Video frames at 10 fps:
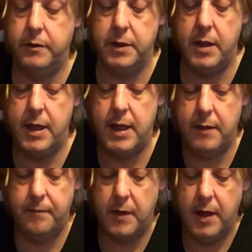journey,
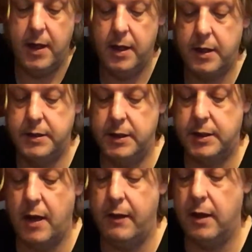because it's
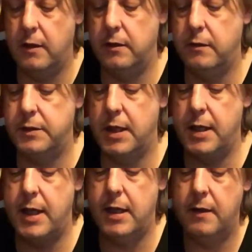going along your
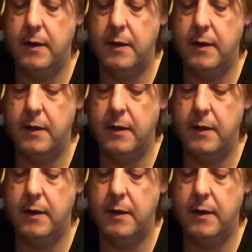journey.